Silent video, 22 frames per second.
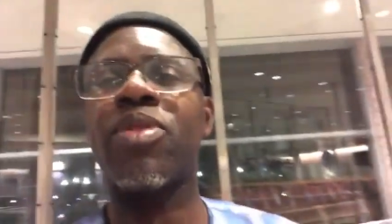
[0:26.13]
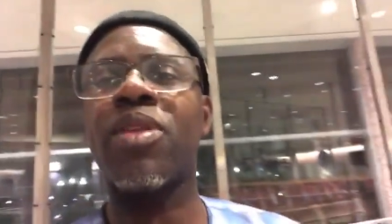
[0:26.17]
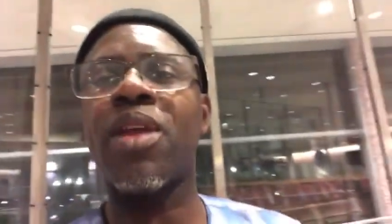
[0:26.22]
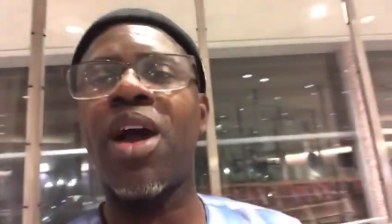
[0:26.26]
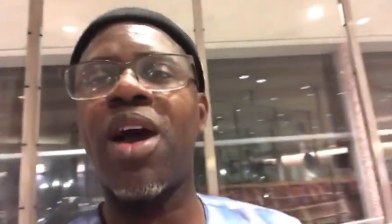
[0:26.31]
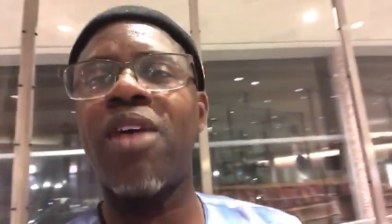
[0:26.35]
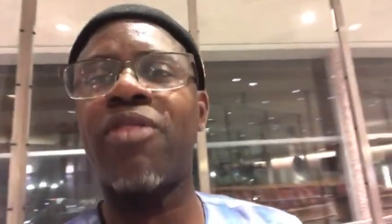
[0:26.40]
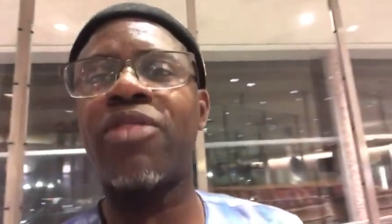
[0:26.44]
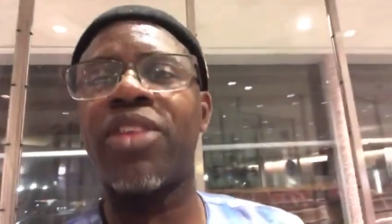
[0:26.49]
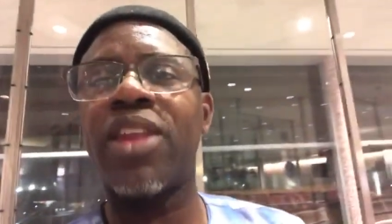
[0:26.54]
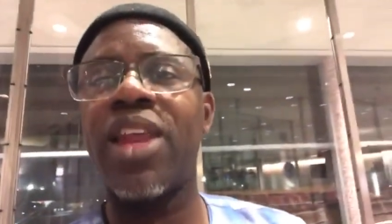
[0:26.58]

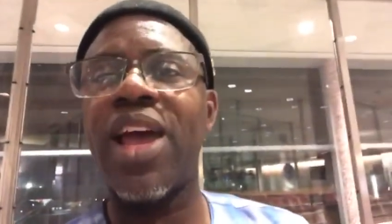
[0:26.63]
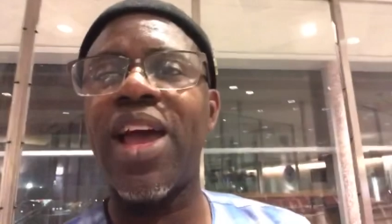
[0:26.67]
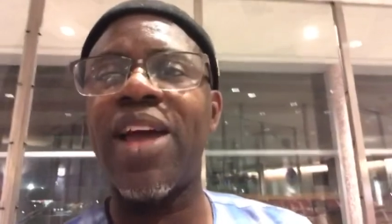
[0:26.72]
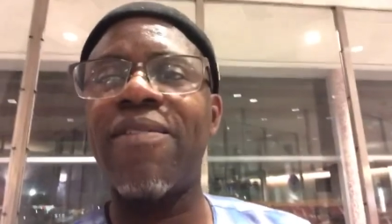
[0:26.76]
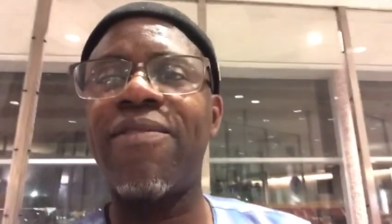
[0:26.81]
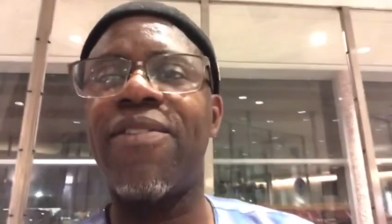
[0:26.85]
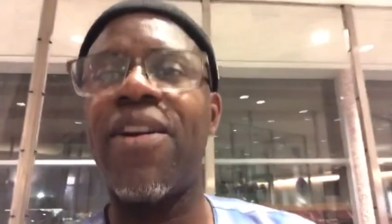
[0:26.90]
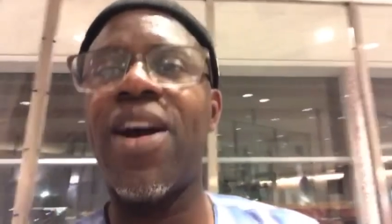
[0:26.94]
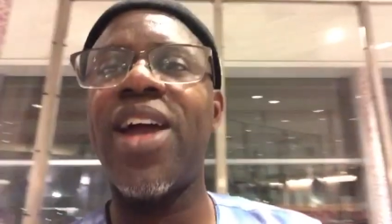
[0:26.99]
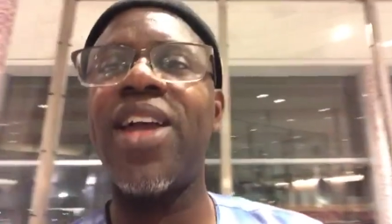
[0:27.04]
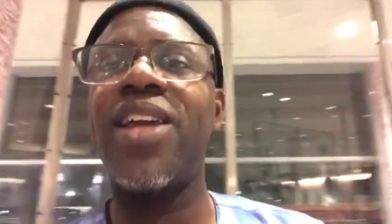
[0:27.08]
After that,
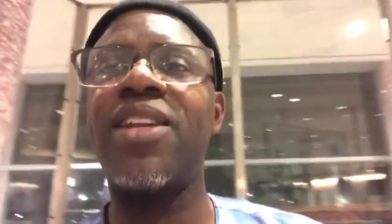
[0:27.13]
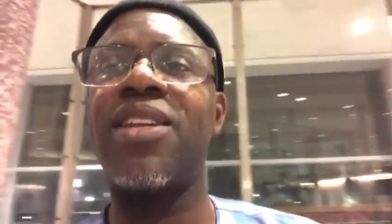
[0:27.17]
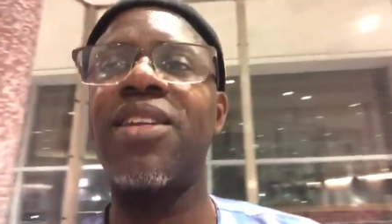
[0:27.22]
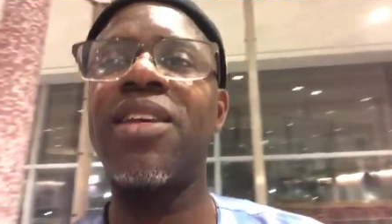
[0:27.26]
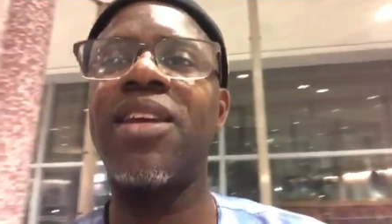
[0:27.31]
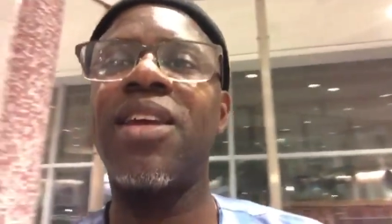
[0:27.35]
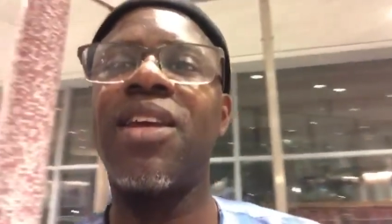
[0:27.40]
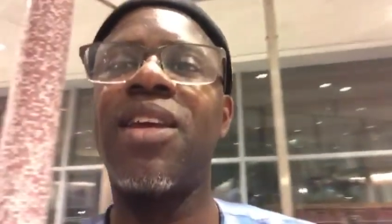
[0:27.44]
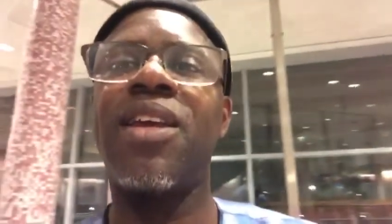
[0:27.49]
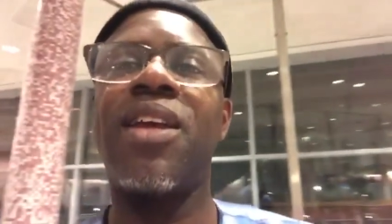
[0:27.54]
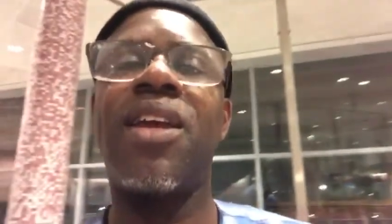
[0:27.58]
find
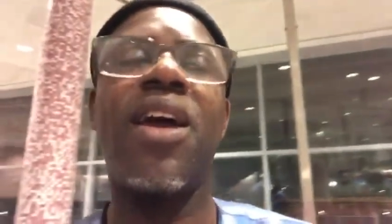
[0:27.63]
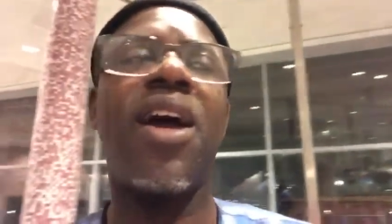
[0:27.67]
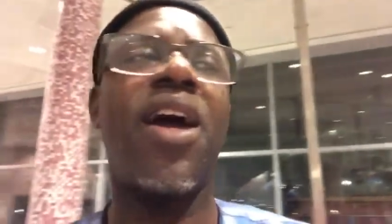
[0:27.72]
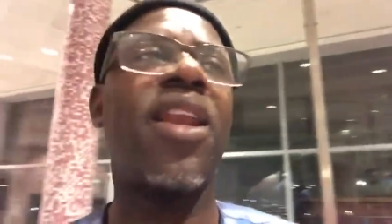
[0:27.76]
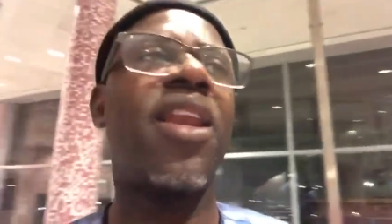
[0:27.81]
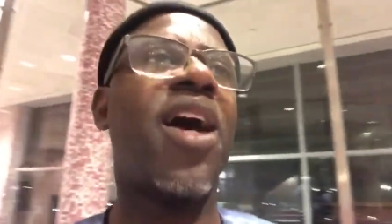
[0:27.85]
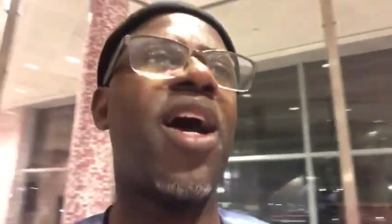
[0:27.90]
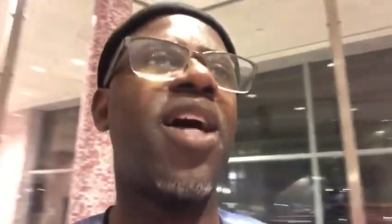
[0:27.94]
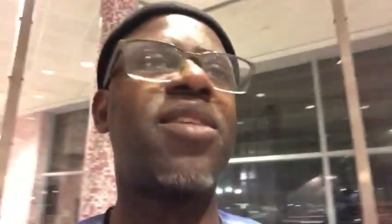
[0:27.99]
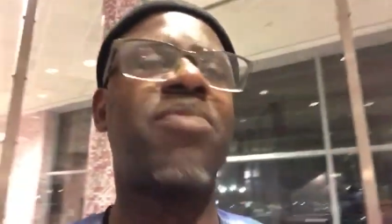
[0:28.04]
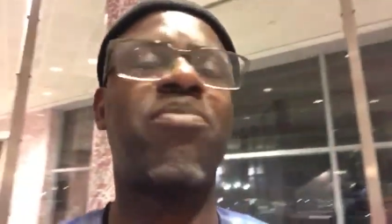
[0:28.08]
a
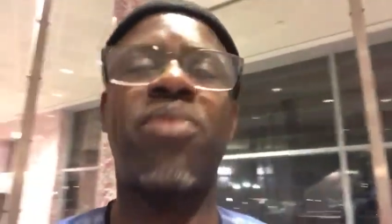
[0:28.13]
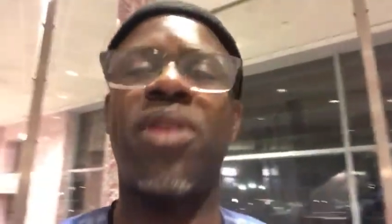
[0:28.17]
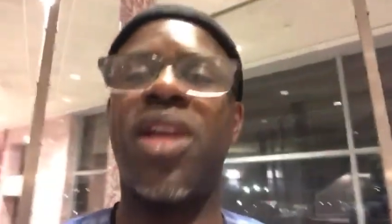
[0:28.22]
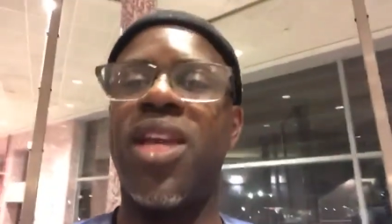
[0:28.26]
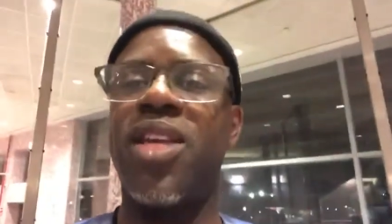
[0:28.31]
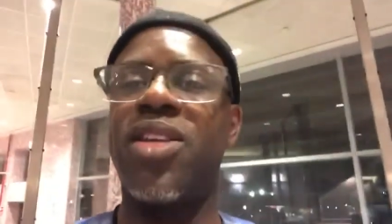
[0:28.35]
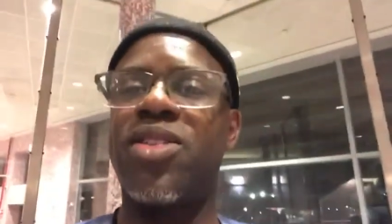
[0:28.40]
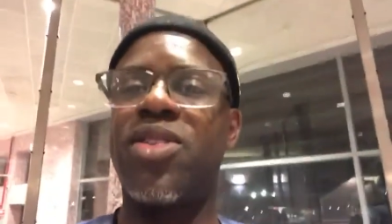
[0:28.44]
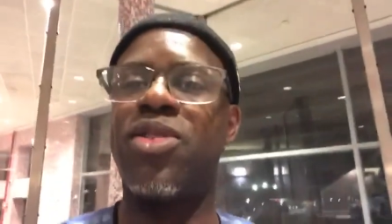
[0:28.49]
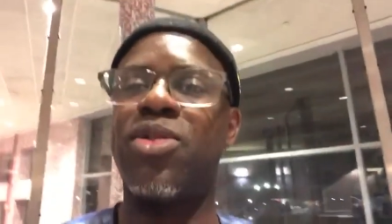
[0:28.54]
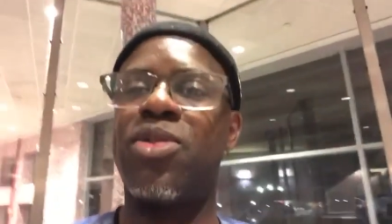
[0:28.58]
nice
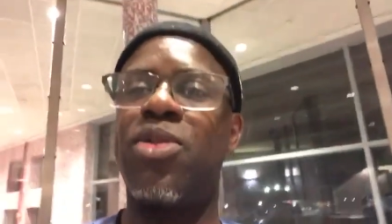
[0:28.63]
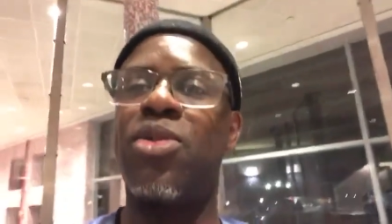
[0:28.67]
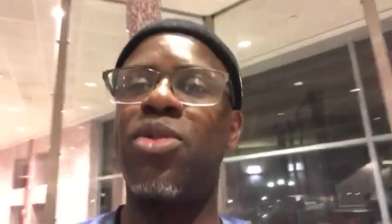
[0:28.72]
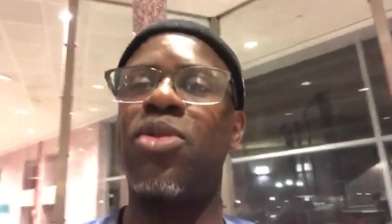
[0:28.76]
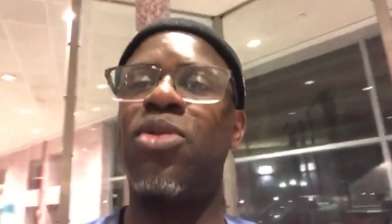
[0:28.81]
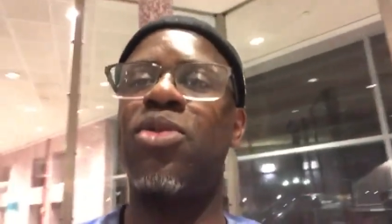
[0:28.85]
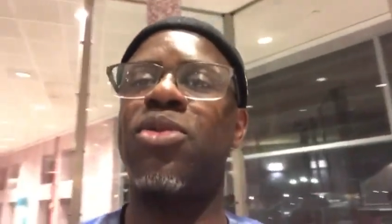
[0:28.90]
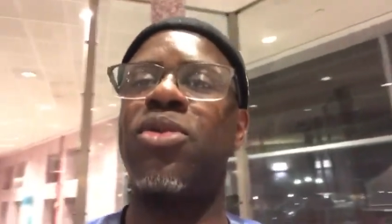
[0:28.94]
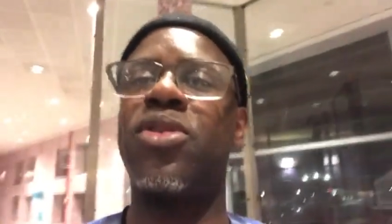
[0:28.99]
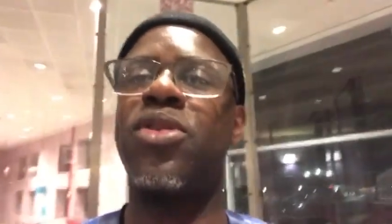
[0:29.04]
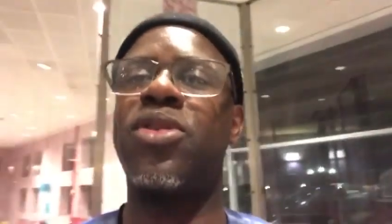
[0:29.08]
place
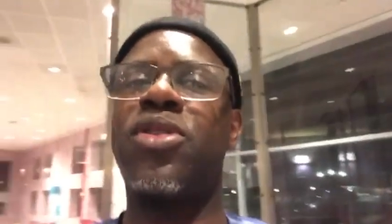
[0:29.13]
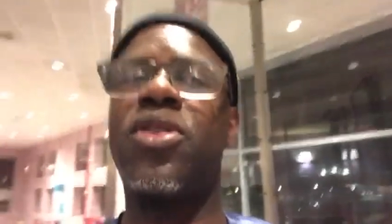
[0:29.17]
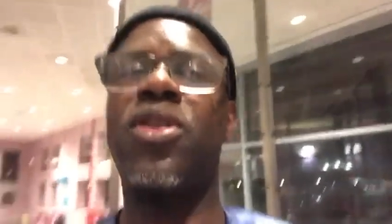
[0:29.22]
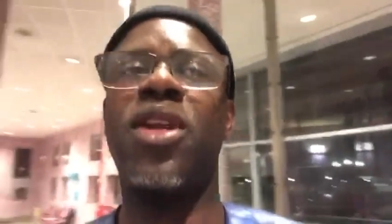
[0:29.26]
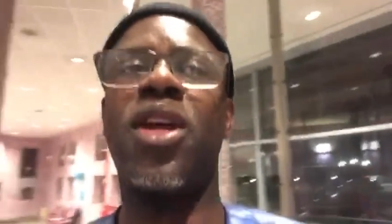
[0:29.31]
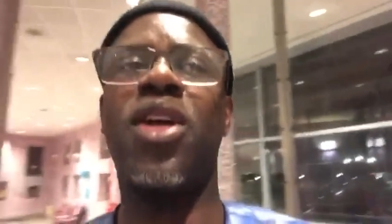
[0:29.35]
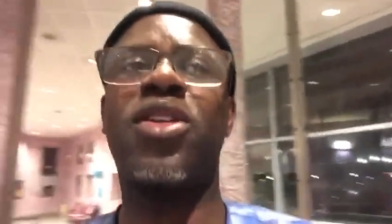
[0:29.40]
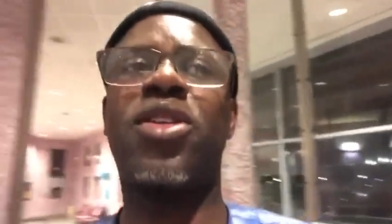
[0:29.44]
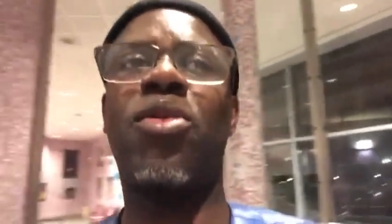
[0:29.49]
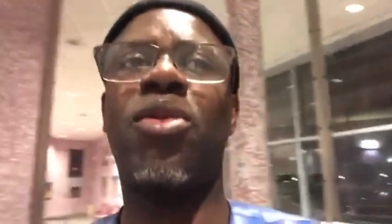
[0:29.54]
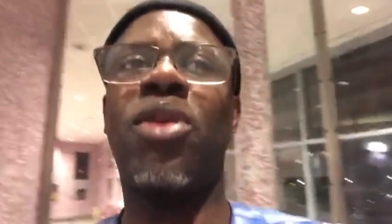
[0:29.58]
to, you
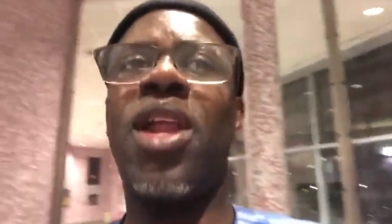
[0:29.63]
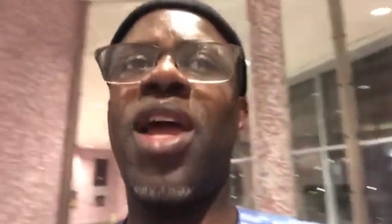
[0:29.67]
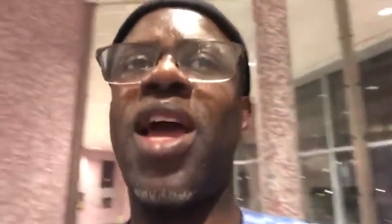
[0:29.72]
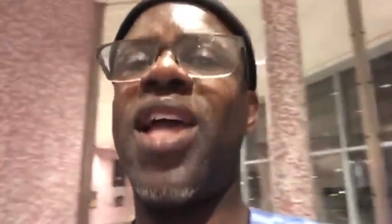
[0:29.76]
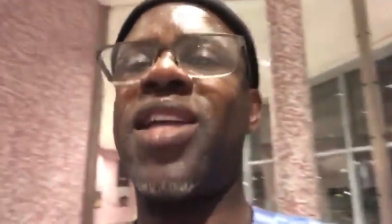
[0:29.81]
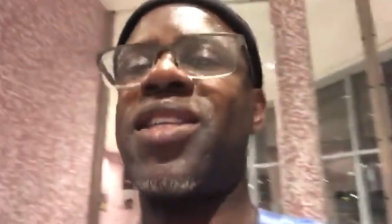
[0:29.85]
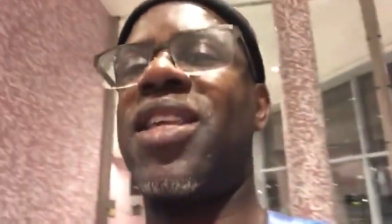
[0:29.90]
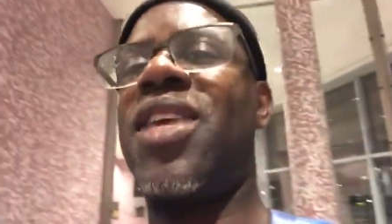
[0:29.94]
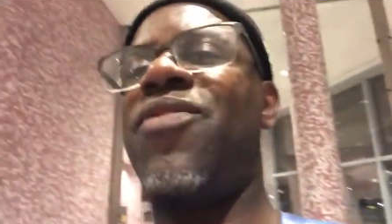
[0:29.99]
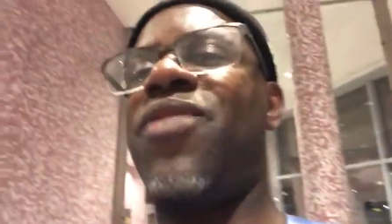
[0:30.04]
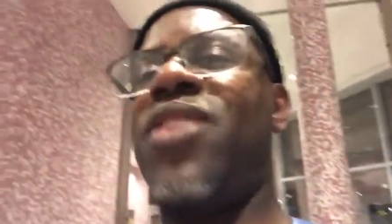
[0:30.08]
know, to
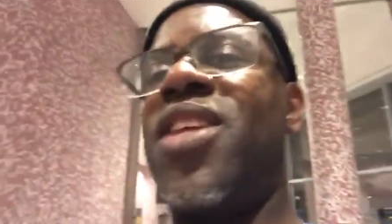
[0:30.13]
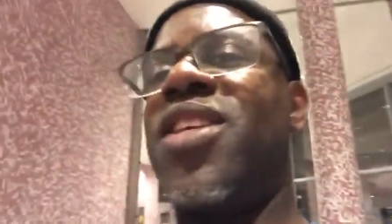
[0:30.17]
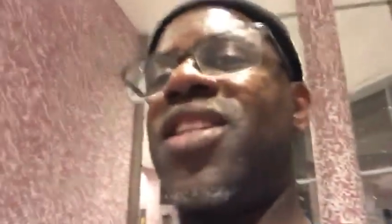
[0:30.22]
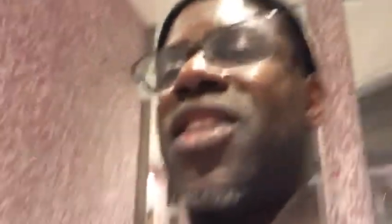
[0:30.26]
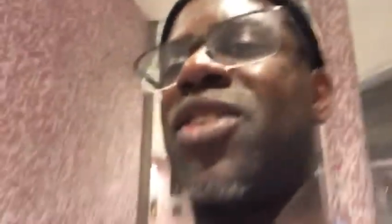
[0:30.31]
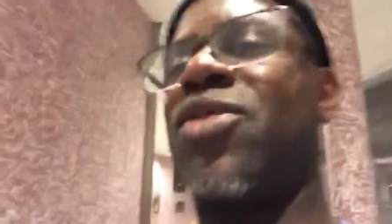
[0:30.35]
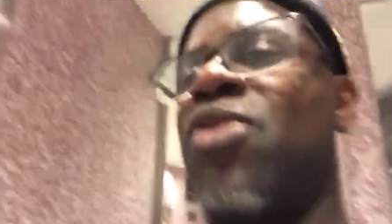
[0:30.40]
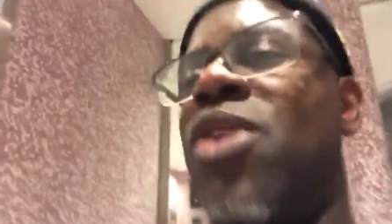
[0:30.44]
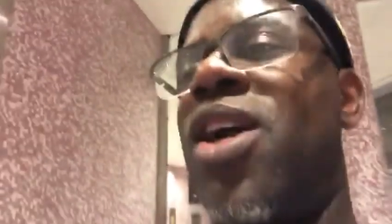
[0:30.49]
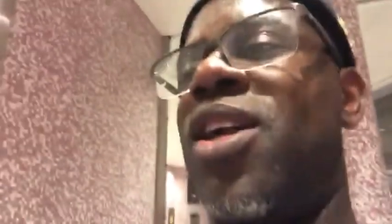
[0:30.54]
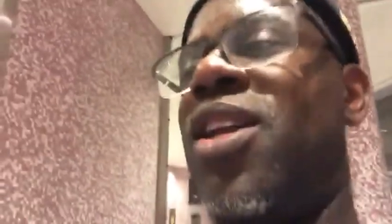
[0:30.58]
relax. Even this
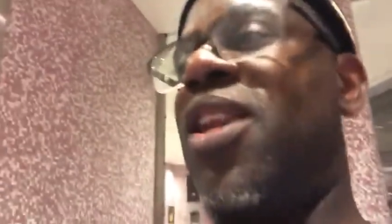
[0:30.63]
is quite